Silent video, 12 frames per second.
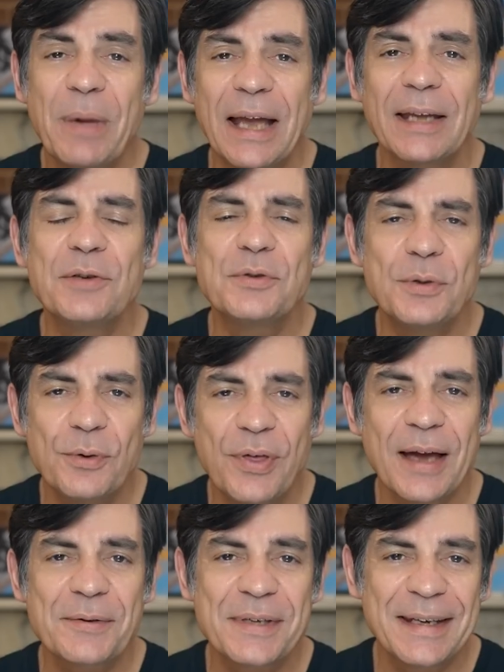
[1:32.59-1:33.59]
Back in
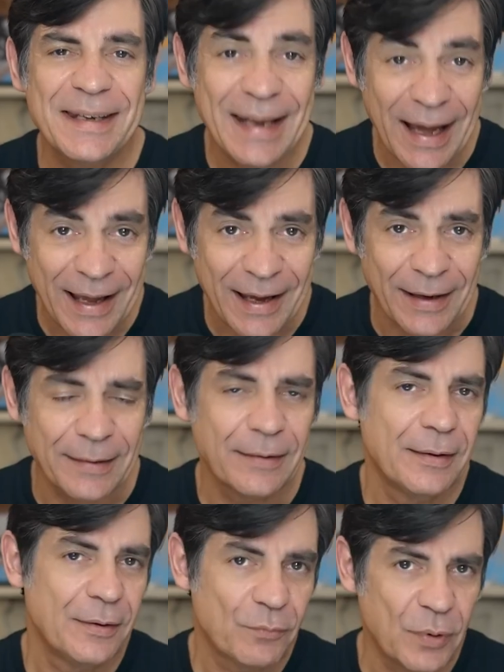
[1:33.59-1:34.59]
2009,
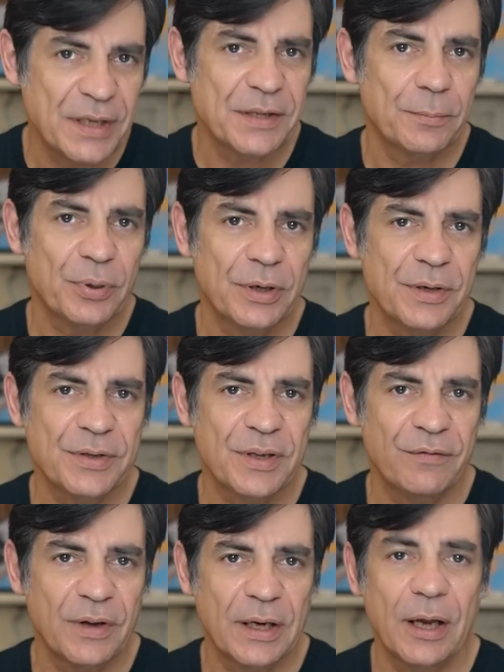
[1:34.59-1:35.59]
Reason produced
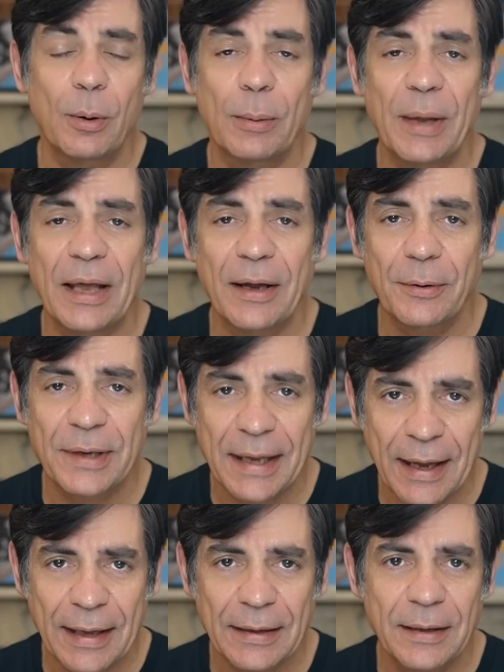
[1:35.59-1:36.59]
a video about how
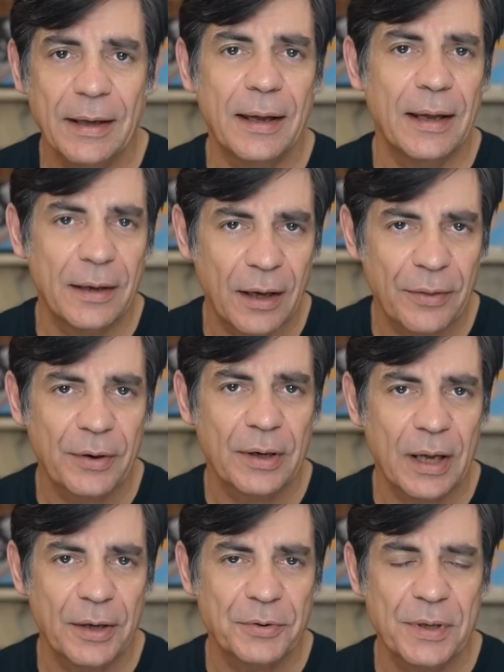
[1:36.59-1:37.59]
Canada and other
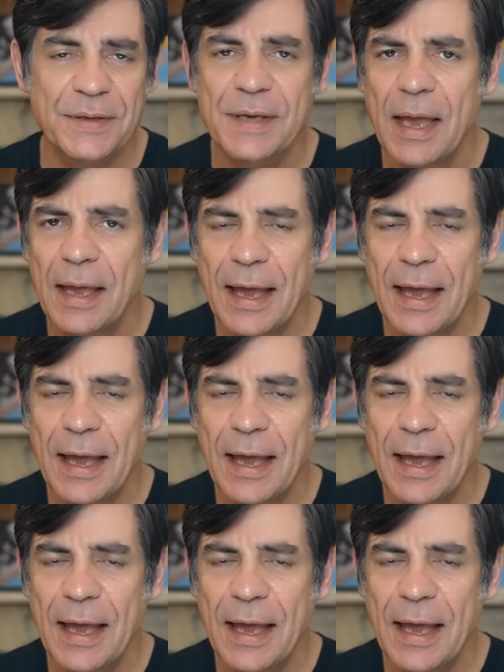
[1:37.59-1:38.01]
countries